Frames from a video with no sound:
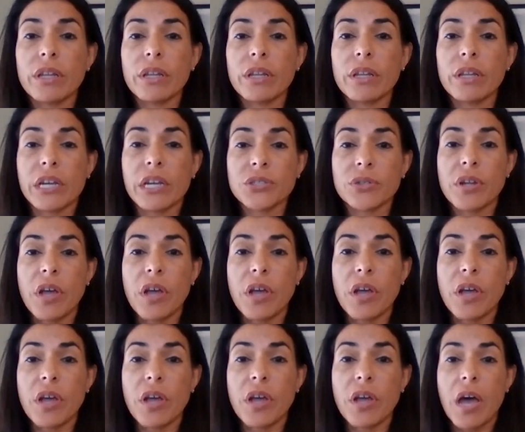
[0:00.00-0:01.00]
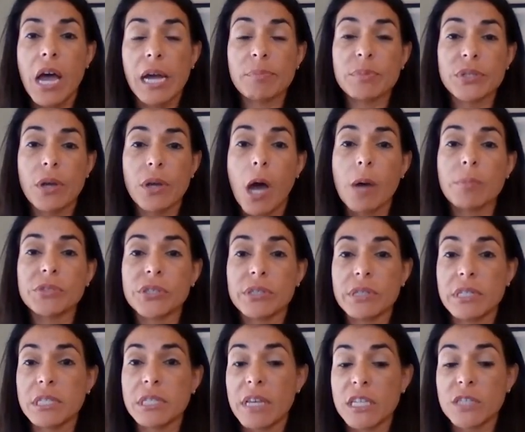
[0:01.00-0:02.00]
collection
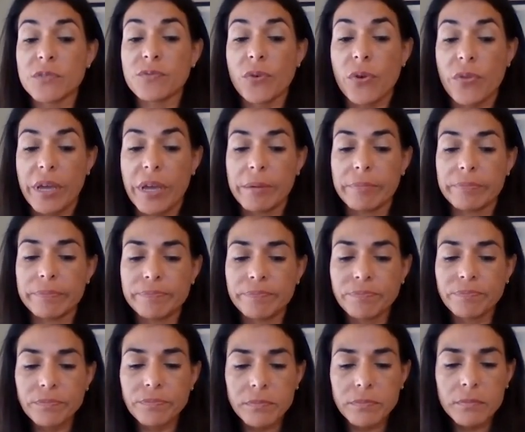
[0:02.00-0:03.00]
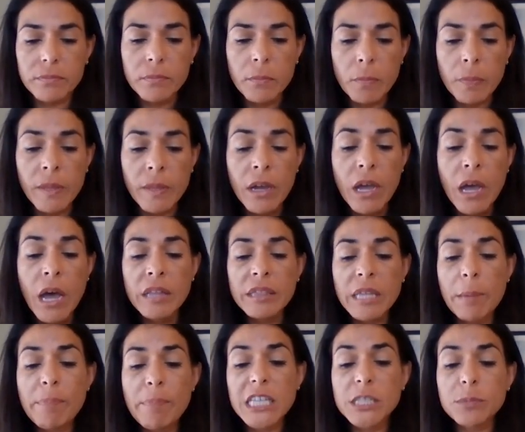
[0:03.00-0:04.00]
option is best for them. The
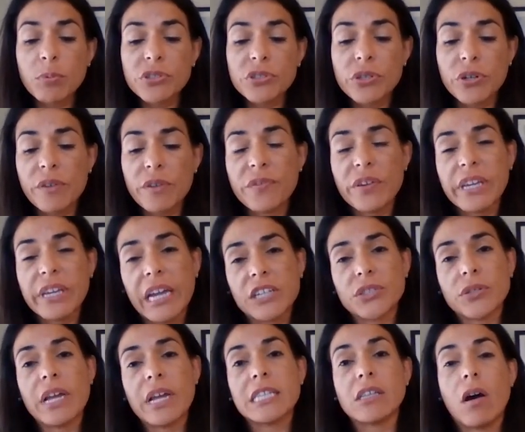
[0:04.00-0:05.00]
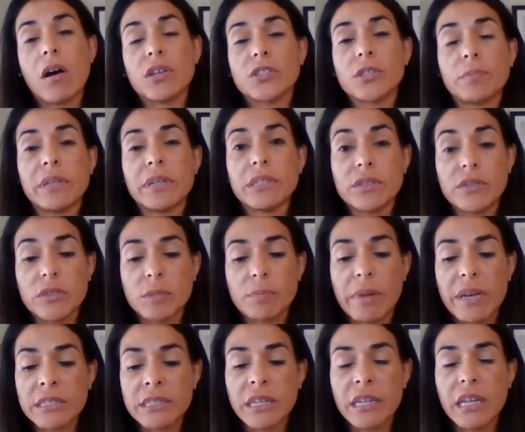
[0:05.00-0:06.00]
passport certification has also been suspended,
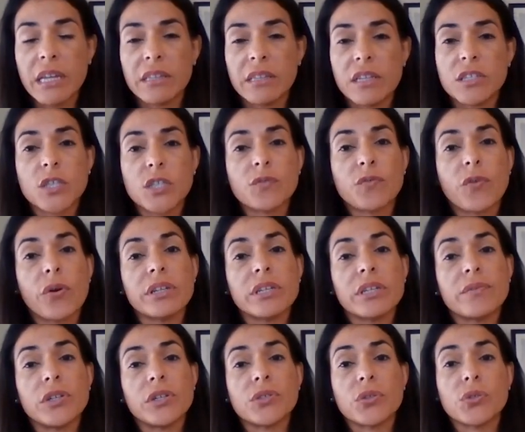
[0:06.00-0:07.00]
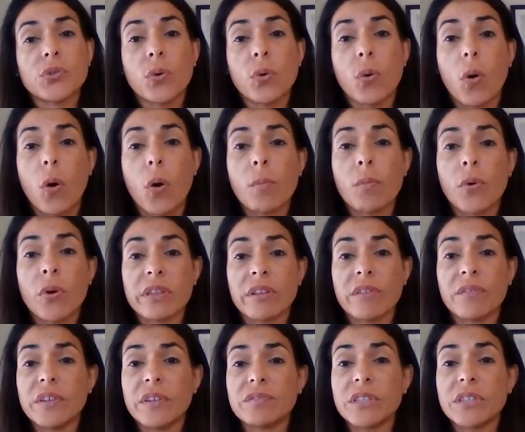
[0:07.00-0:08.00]
and this is for individuals who owe more than
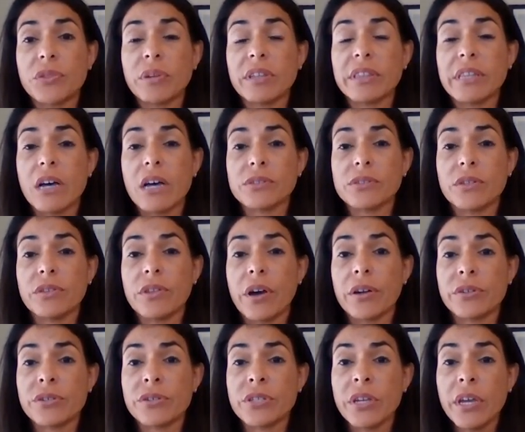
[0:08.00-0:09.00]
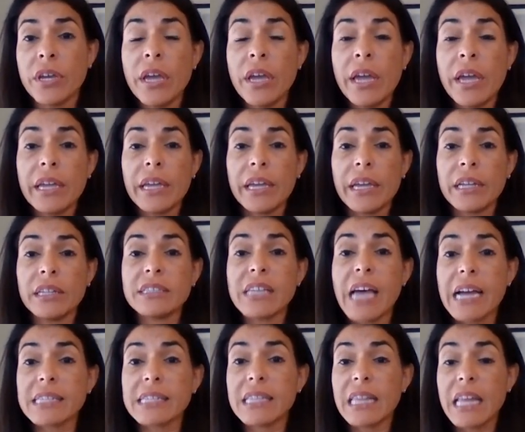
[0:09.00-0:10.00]
$53,000 in
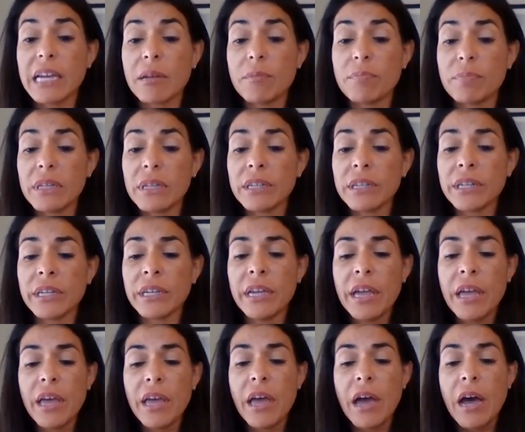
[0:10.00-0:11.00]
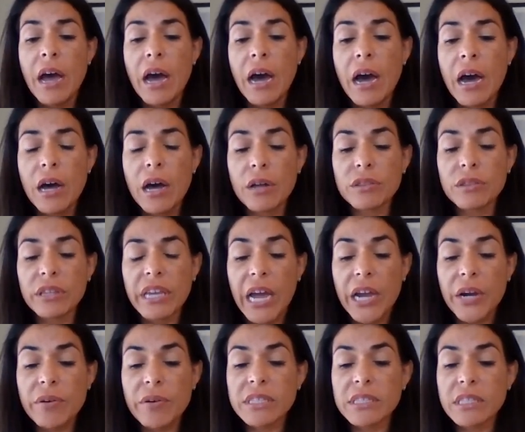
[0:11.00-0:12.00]
tax liability. The
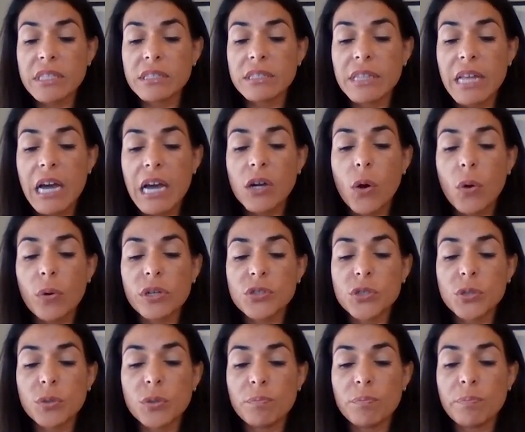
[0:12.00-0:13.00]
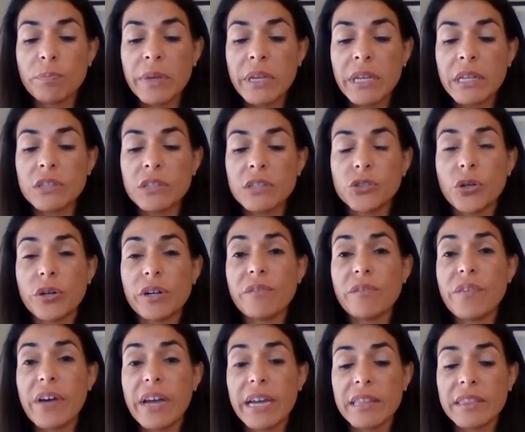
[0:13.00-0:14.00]
IRS is not going to be
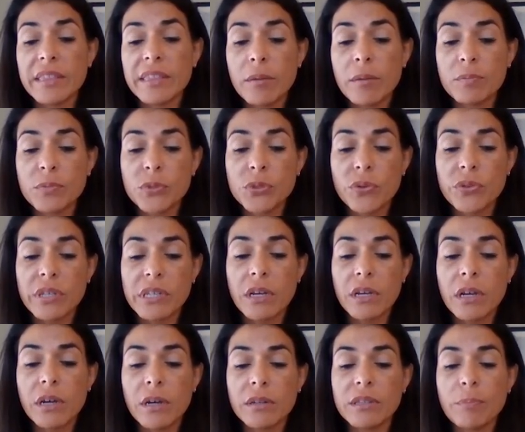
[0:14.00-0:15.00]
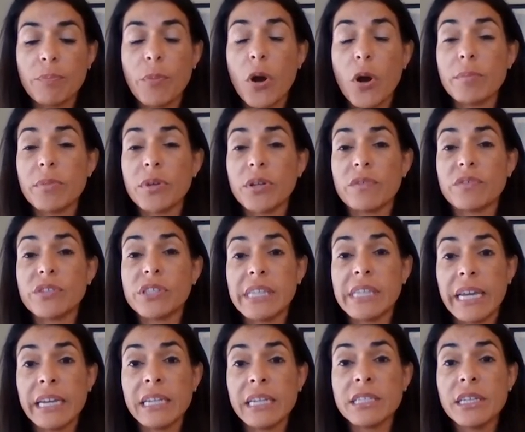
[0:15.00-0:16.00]
certifying them to the Department of
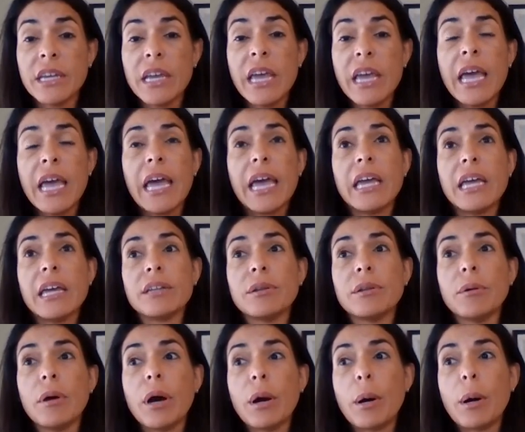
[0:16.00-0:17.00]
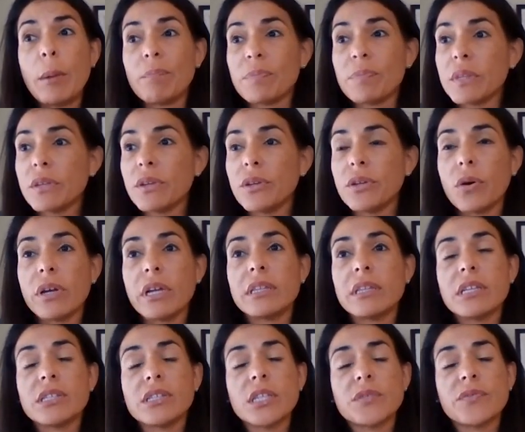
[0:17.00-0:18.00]
State. And
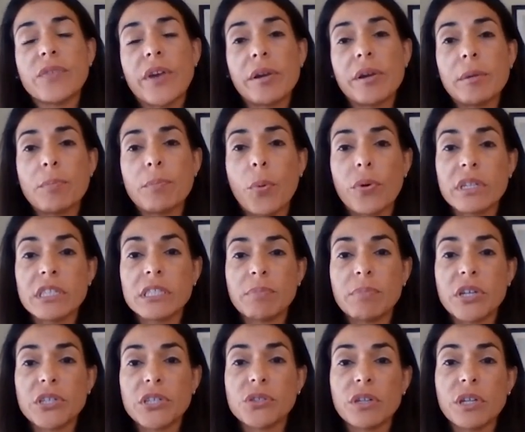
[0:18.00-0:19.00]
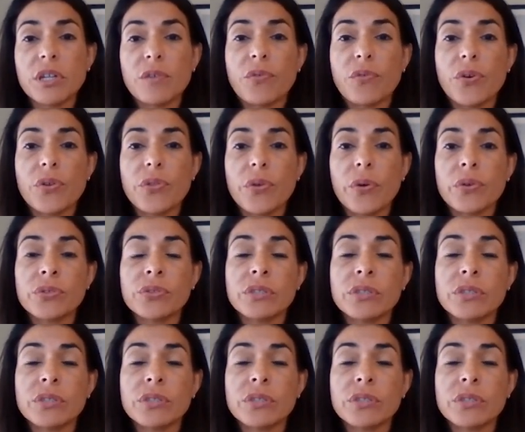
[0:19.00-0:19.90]
this is very important, especially for those